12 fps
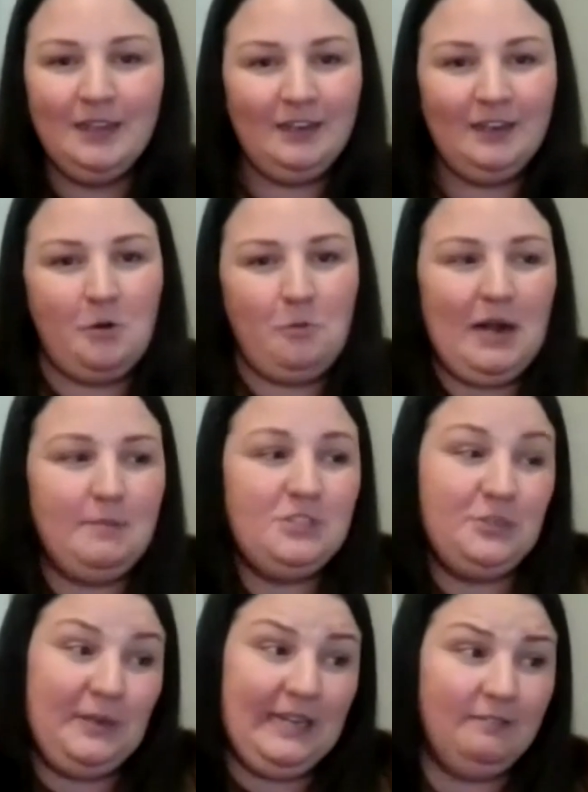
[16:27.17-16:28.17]
You know, what I'm
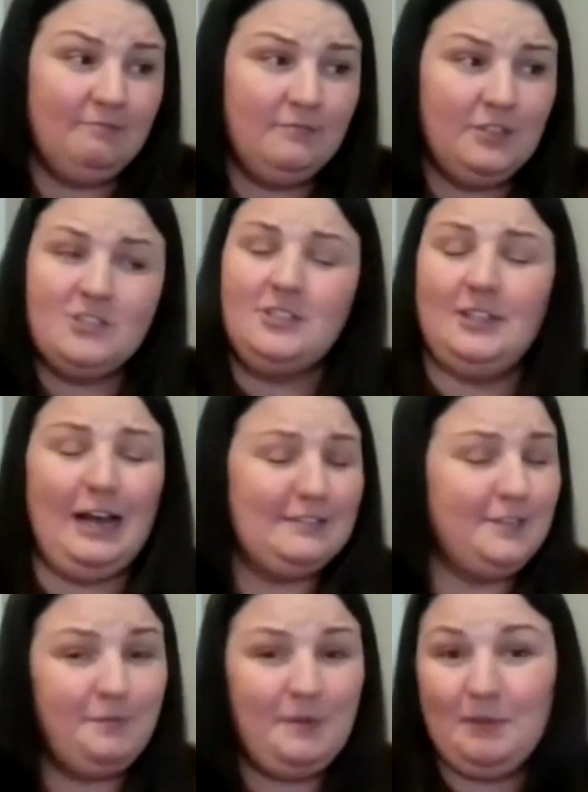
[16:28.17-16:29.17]
doing, there's lots
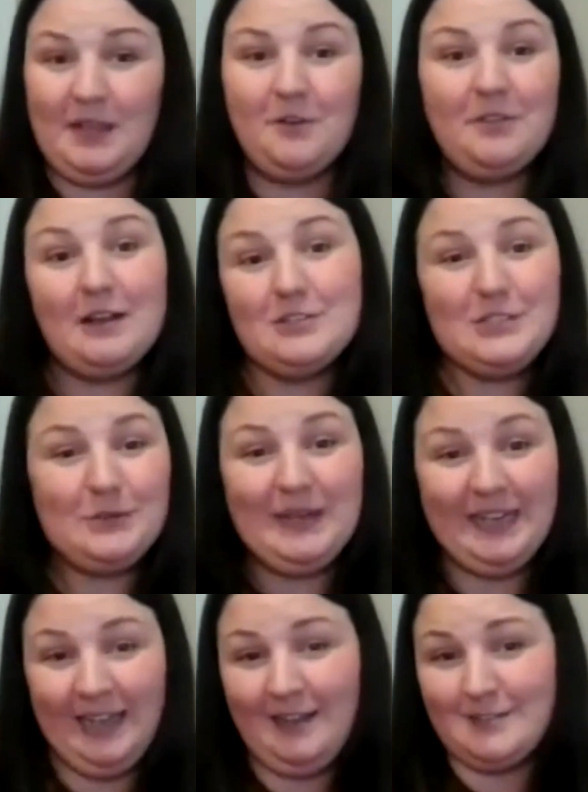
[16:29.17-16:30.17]
of people out there
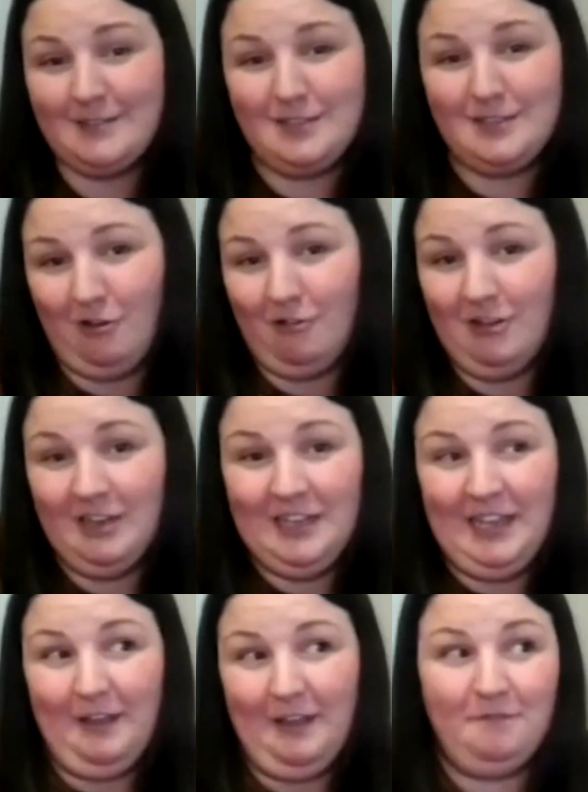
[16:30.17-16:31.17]
doing it. So
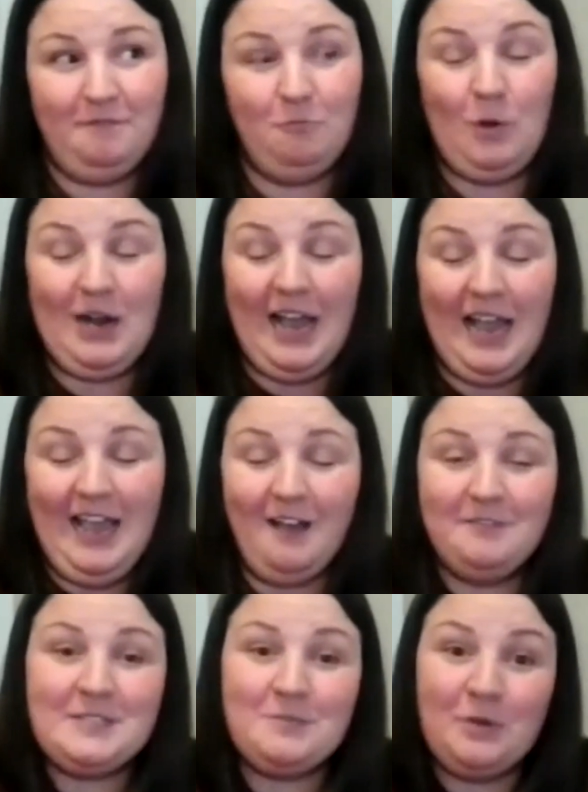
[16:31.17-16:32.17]
if what I have
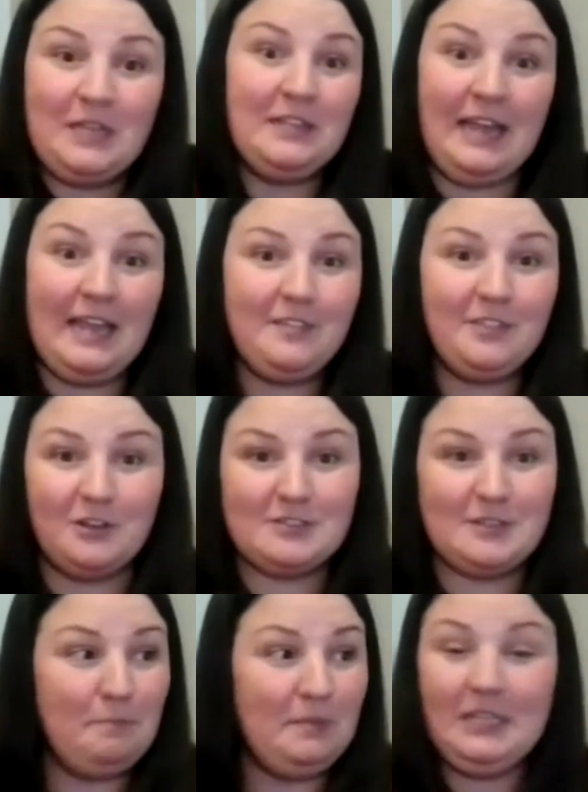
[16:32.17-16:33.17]
isn't what you like, there's a
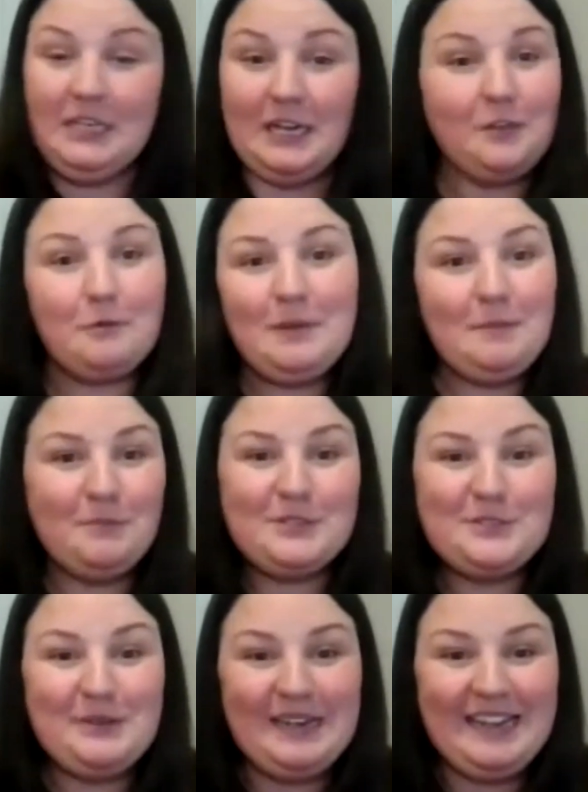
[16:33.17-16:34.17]
million other people
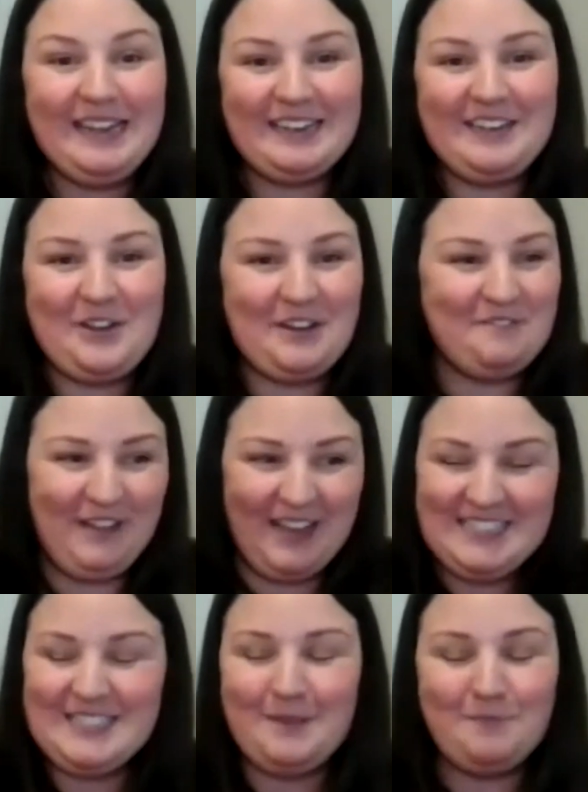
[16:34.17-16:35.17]
doing it, and you can
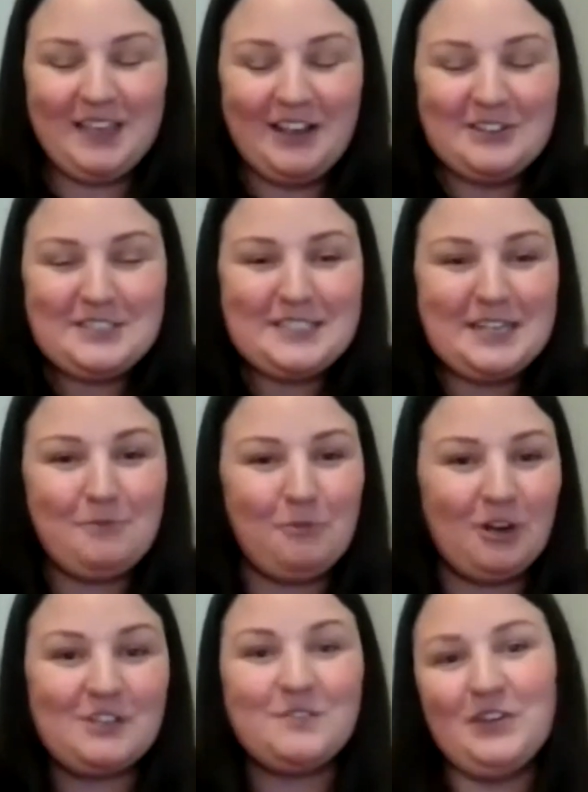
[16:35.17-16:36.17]
find something else that
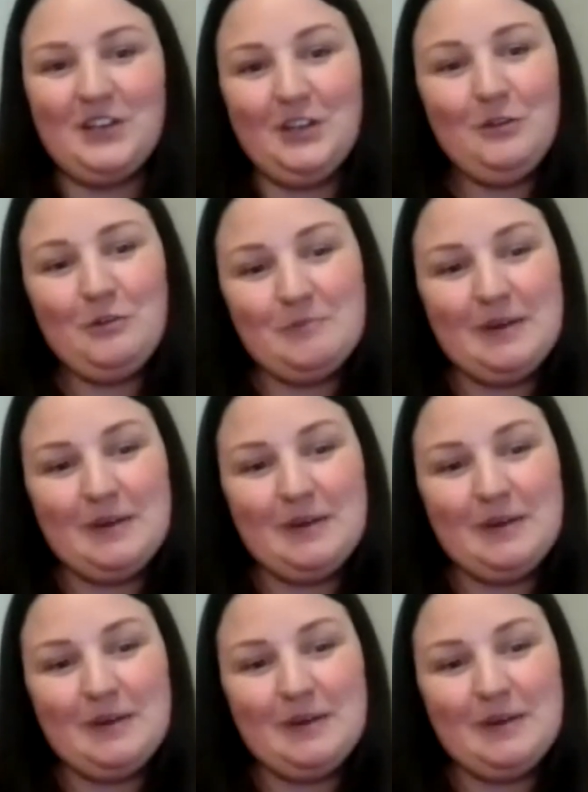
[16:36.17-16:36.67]
works for you.